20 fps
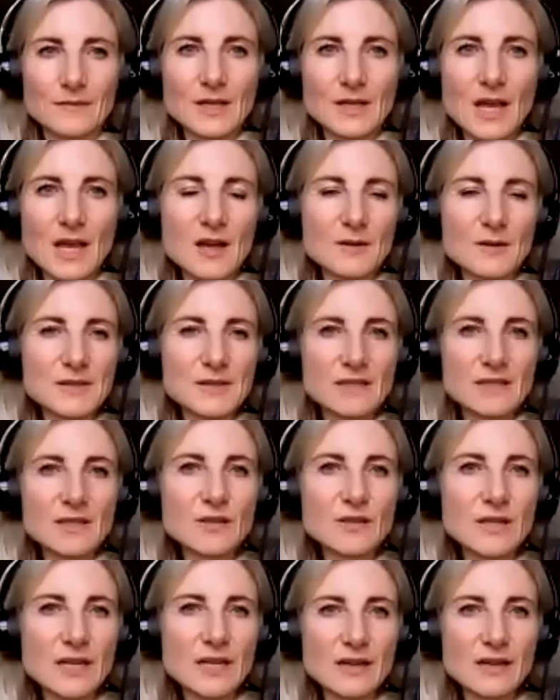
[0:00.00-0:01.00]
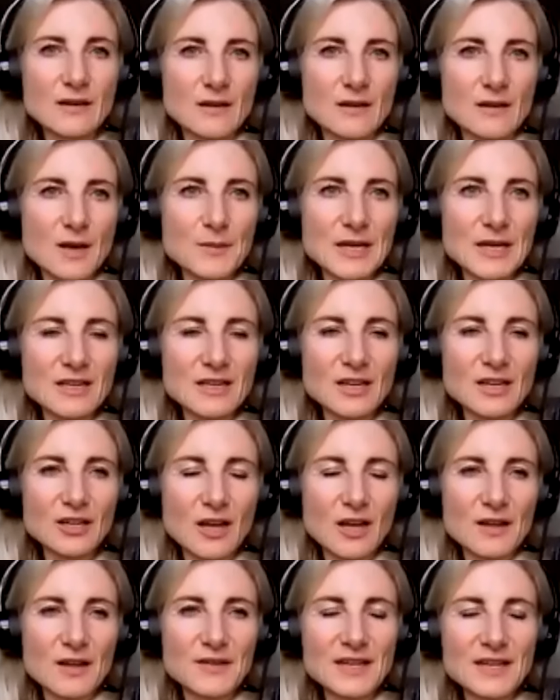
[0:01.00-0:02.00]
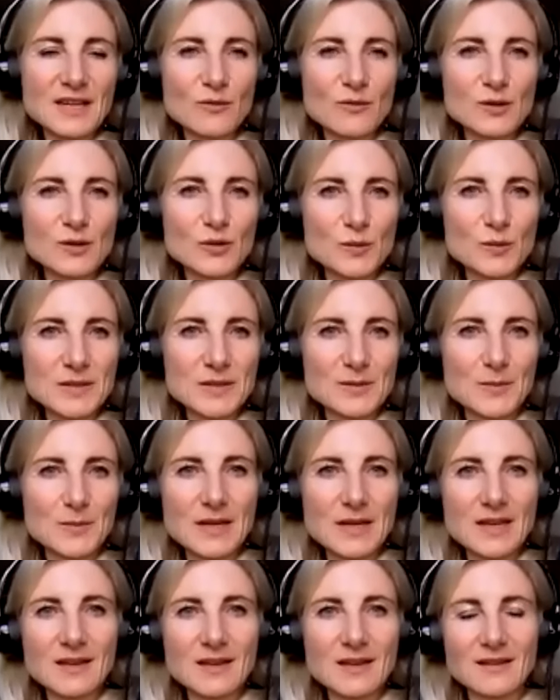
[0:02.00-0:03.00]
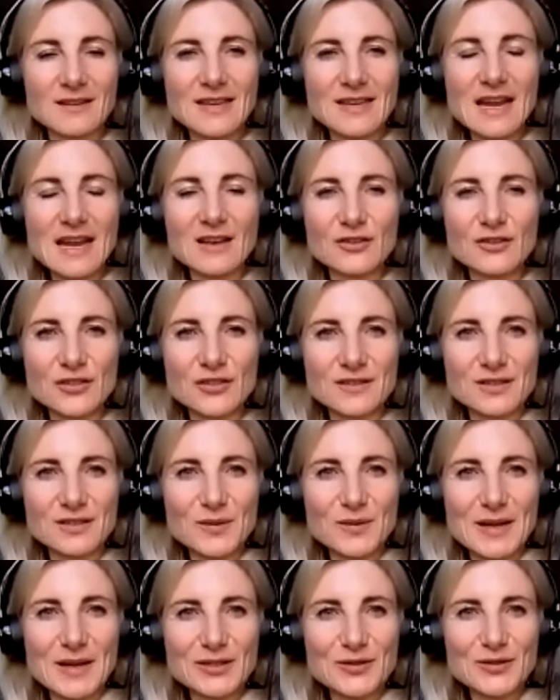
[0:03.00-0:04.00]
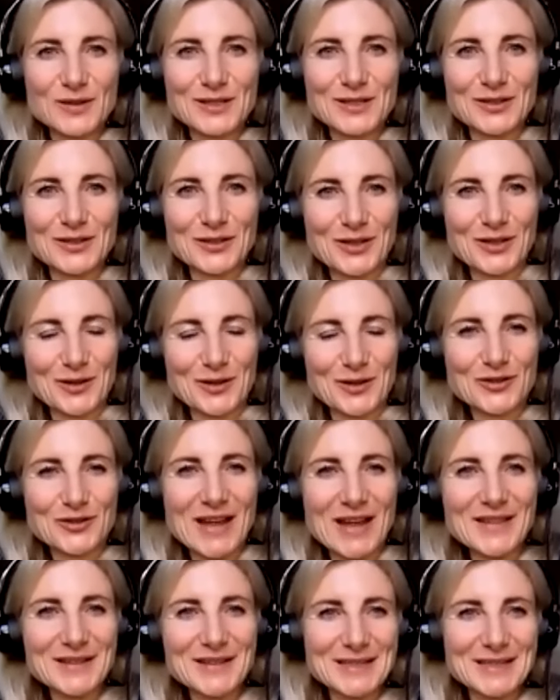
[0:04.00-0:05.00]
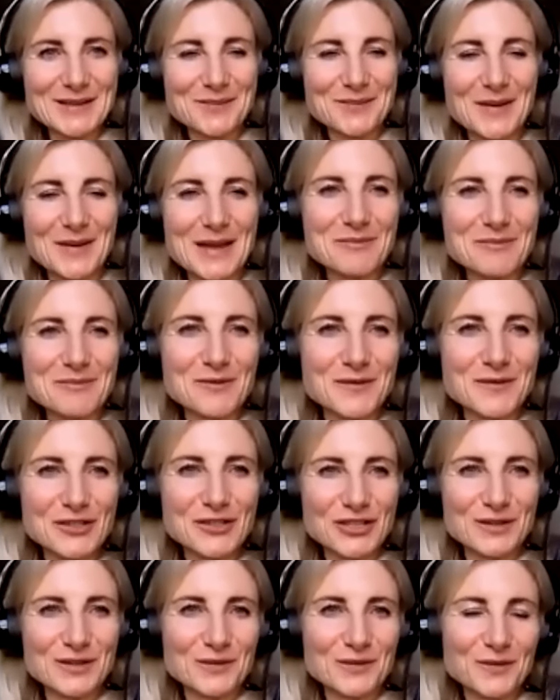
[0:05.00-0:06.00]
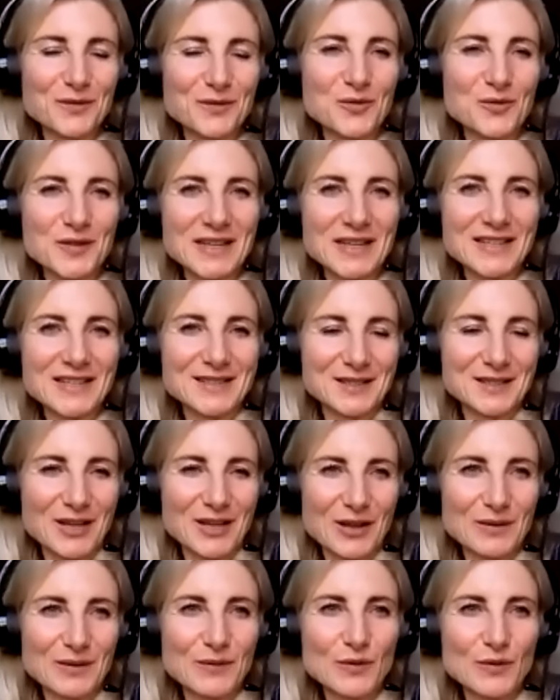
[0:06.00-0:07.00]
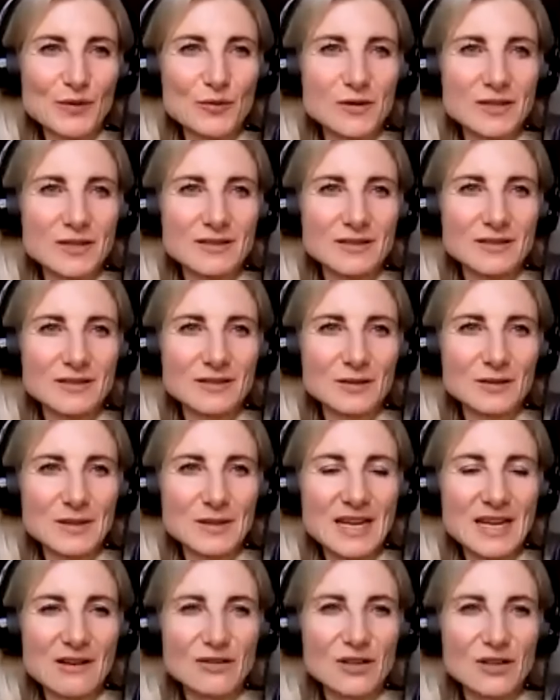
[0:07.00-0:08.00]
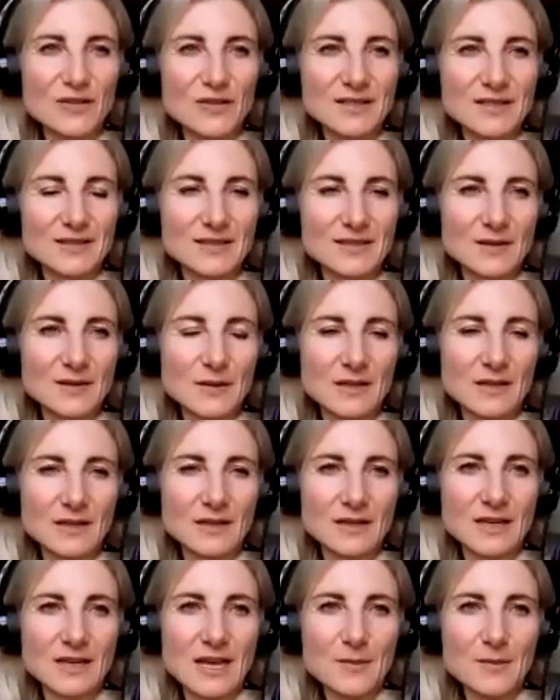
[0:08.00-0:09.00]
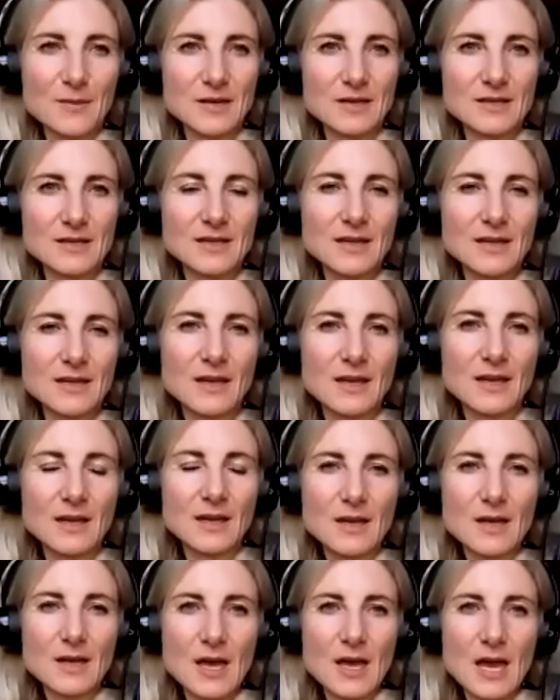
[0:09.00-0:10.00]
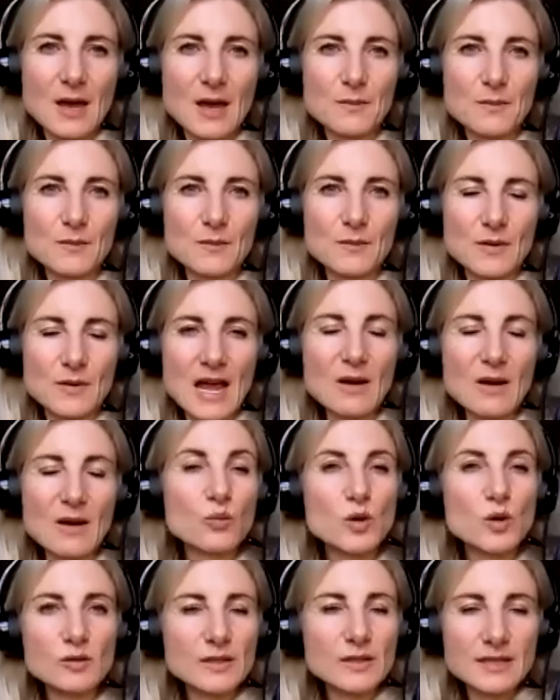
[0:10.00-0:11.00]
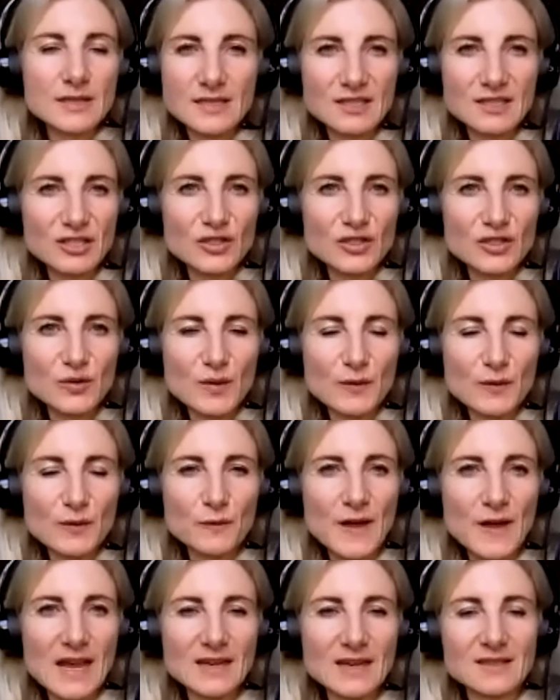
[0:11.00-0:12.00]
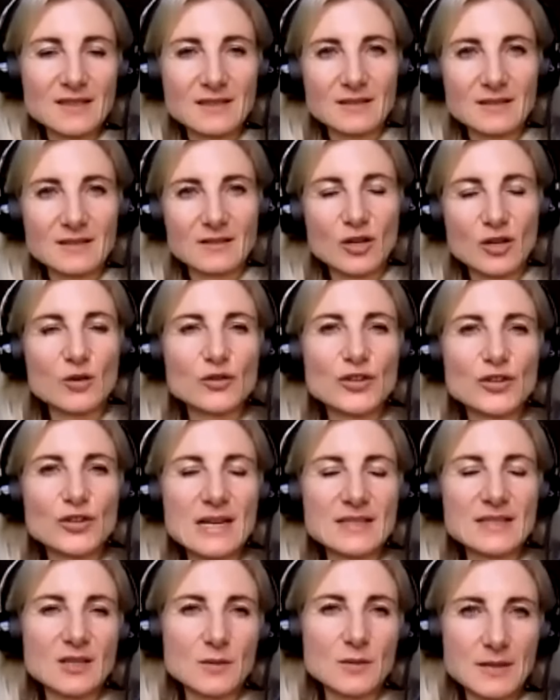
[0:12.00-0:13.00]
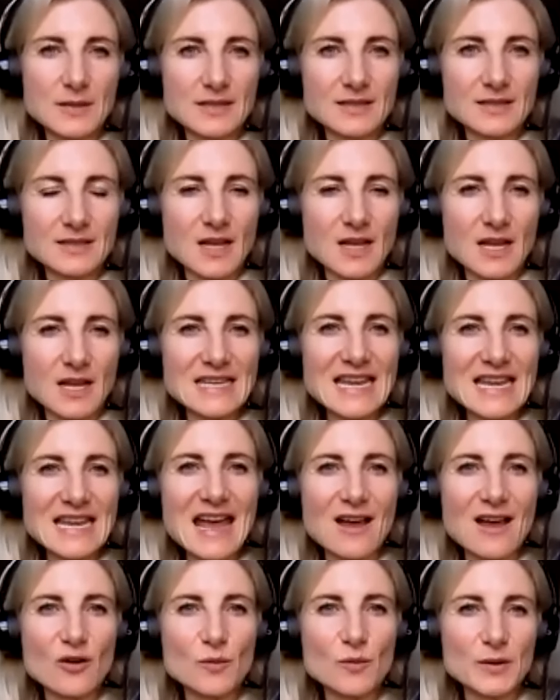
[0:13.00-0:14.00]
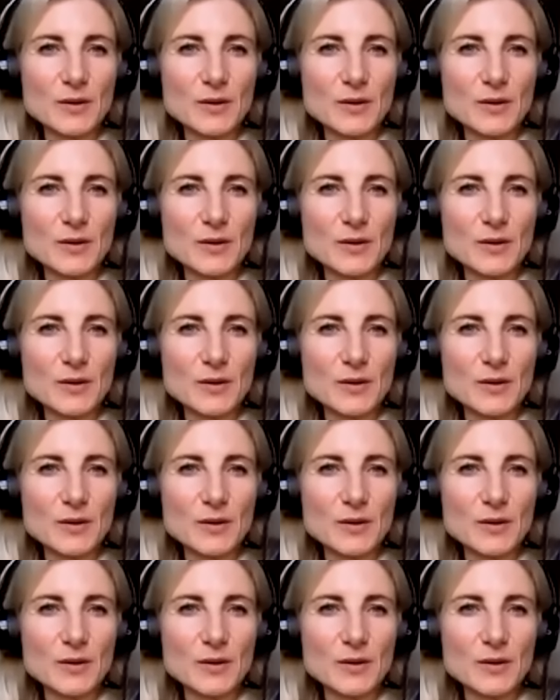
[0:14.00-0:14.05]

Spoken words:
Yeah, absolutely. I mean, I think it would almost be negligent to enter into a contract that didn't make provision for this going forward, because we now know this is something that can happen and will continue to affect contracts that are being signed now.